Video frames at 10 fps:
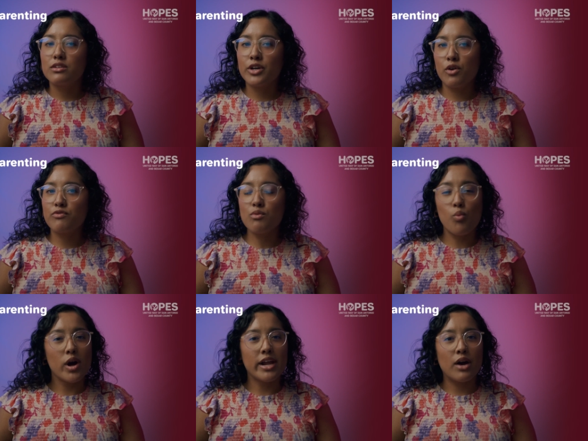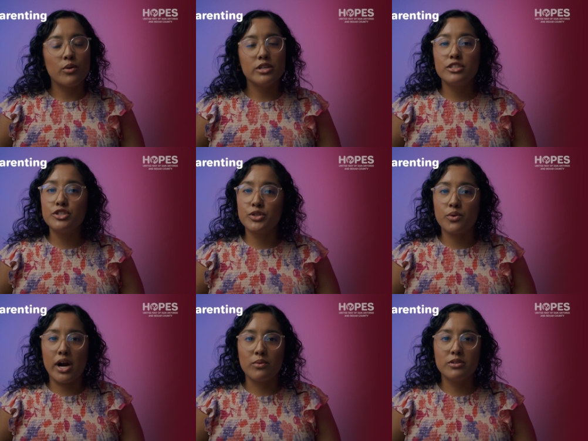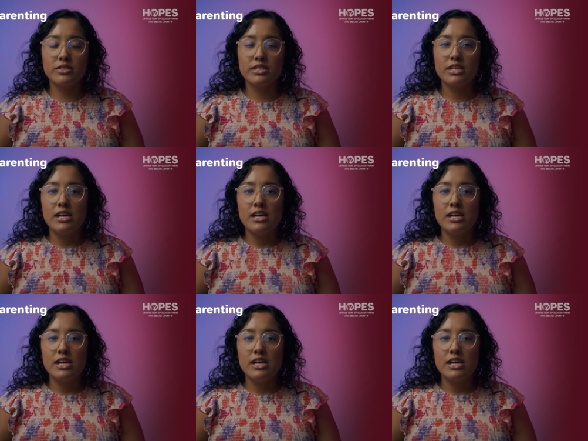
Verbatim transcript: go from one hour to two hours